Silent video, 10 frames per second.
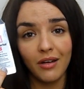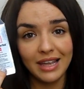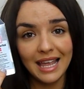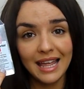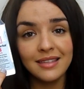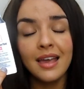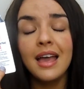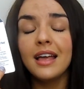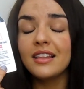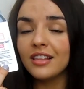I like it.
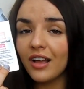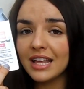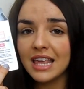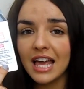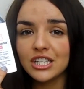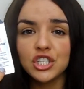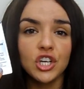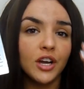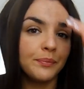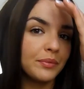Light
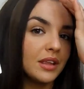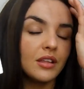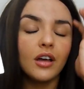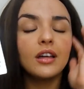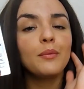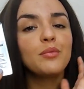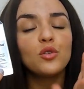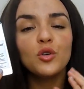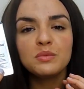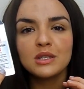texture,
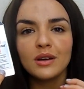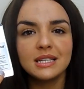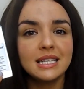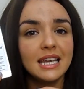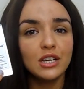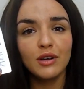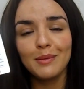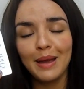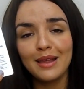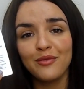absorbs nicely,
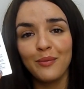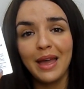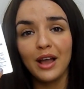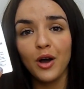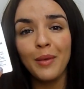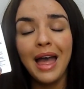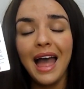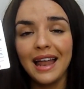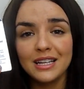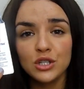great base for makeup
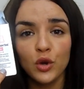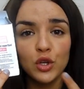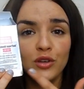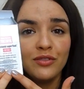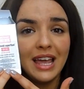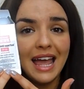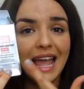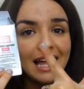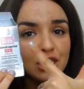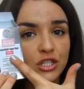and it's got
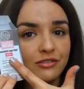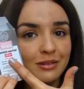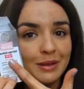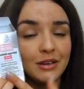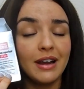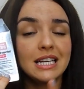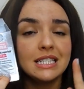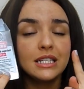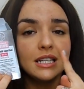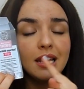UVA and UVB
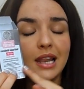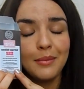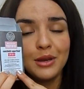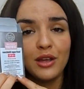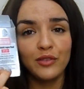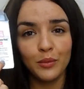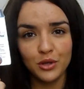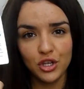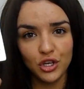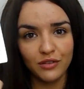rays. Let me know if you
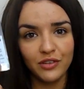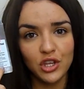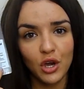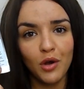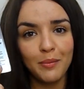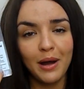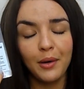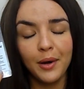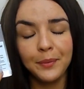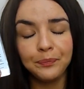want me to do a video
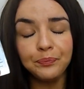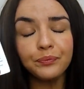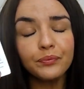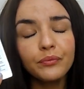about um